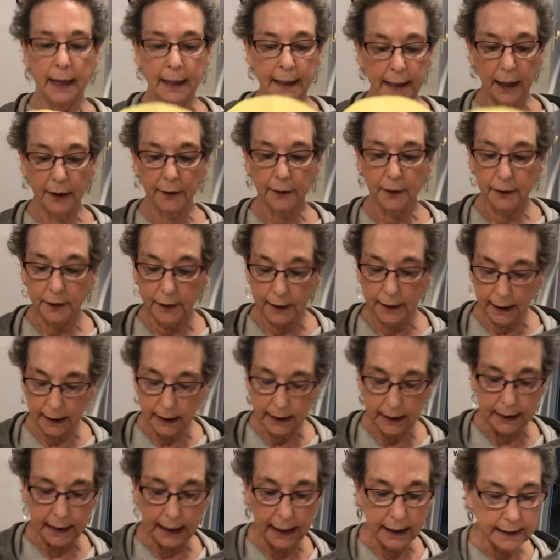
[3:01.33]
Now the
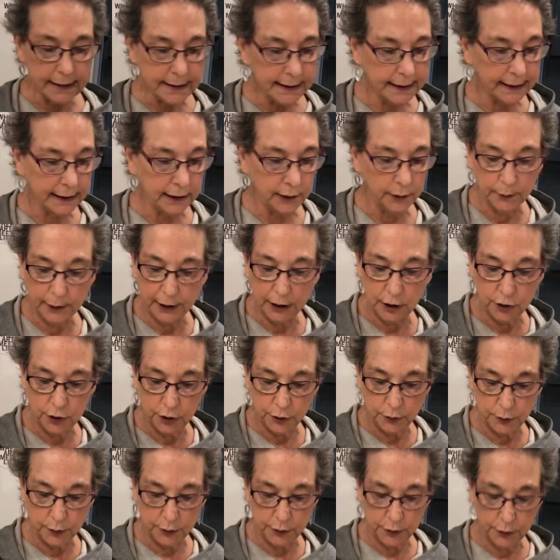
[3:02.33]
next thing you want to
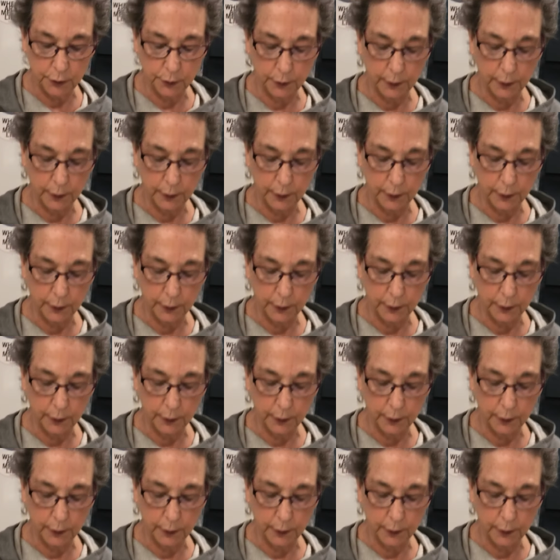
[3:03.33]
do is you